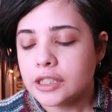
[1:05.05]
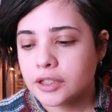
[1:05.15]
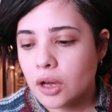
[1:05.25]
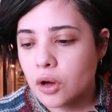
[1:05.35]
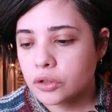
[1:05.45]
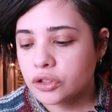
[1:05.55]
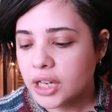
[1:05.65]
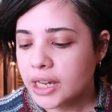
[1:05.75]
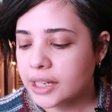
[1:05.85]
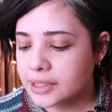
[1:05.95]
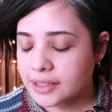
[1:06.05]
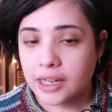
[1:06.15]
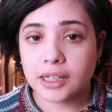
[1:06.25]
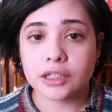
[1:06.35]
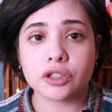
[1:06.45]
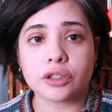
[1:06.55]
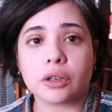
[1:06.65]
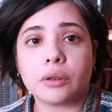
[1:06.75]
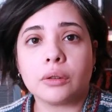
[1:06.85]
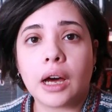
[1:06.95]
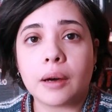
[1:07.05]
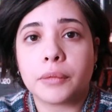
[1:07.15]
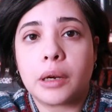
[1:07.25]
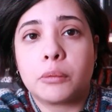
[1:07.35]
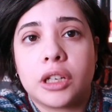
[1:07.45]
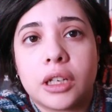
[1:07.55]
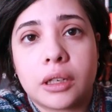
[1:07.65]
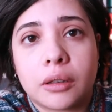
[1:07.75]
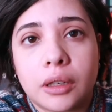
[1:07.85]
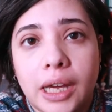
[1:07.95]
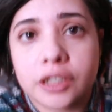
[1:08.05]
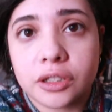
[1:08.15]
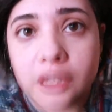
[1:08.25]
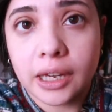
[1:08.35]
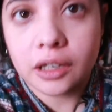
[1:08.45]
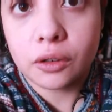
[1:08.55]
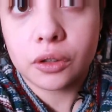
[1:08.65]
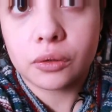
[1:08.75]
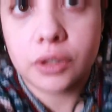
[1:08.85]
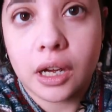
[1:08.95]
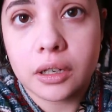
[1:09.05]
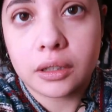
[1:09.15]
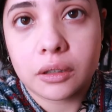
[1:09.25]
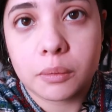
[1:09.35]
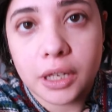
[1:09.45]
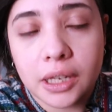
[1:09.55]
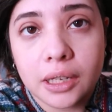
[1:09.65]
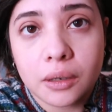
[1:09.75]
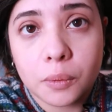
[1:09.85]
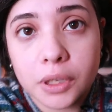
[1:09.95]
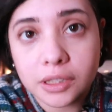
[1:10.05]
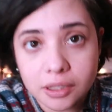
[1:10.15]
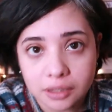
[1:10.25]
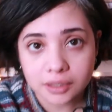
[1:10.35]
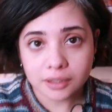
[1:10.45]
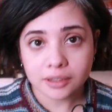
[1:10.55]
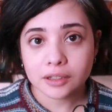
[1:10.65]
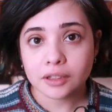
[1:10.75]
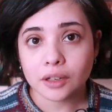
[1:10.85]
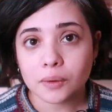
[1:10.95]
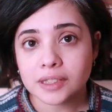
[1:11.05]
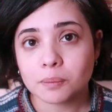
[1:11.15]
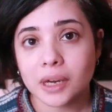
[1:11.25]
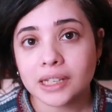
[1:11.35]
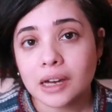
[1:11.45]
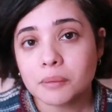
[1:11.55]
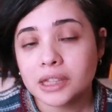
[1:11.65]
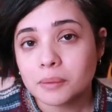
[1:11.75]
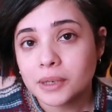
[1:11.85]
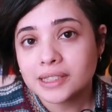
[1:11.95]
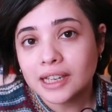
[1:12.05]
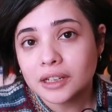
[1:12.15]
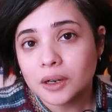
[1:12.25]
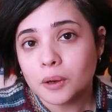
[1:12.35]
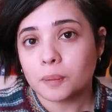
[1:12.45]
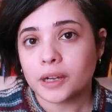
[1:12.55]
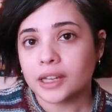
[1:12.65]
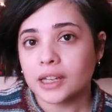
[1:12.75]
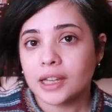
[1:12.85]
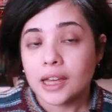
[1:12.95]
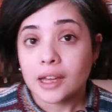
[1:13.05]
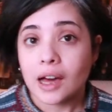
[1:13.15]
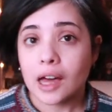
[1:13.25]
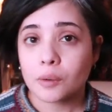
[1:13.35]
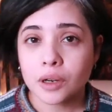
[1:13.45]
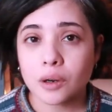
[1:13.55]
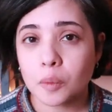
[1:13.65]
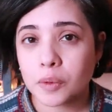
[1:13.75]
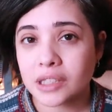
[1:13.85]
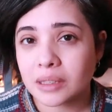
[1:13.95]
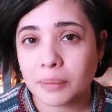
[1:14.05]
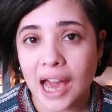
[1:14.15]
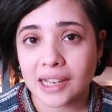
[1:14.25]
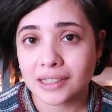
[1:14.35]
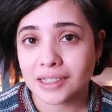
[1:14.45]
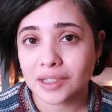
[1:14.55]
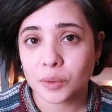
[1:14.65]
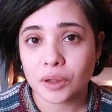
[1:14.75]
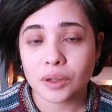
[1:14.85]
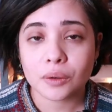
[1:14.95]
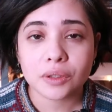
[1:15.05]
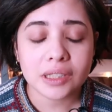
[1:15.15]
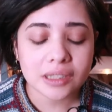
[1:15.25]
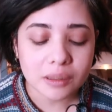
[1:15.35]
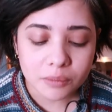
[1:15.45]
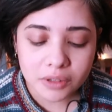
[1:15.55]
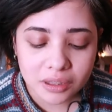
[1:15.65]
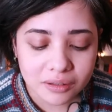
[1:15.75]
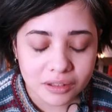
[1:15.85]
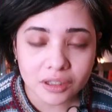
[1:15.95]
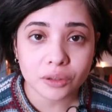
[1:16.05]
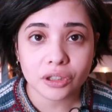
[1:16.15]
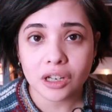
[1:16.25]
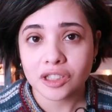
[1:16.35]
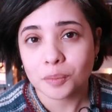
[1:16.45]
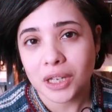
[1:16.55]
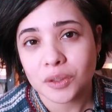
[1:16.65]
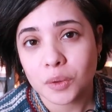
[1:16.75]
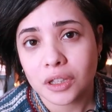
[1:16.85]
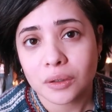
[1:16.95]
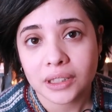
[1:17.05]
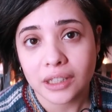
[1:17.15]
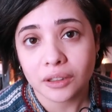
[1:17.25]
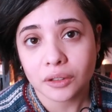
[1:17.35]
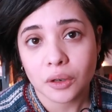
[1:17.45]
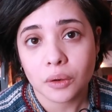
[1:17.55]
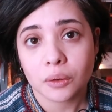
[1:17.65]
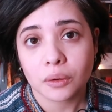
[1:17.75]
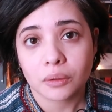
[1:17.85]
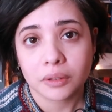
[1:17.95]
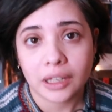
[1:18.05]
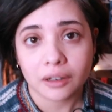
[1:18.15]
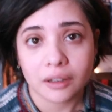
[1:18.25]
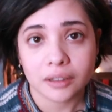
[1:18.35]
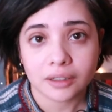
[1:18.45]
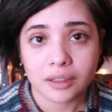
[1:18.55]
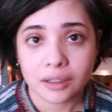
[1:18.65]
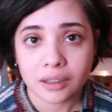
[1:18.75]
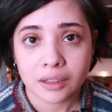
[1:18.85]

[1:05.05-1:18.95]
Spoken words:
So today I decided, you know, I'm gonna actually angle you down a little bit, which, you know, it might not be the best angle, but I wanna open some packages with you, just some, you know, touch base with you, let you know, hang on,